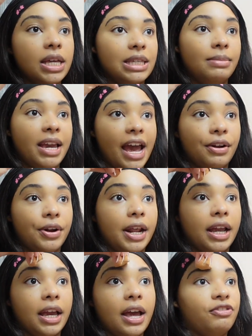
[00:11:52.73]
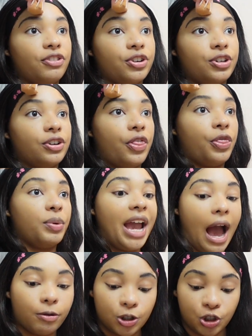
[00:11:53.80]
to be editing for three
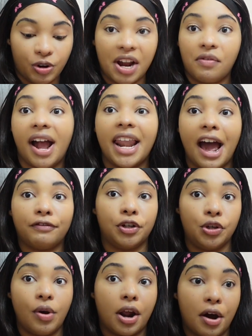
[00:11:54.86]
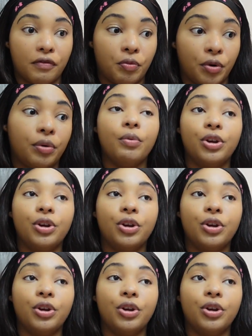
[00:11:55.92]
hours straight right after you got off from work,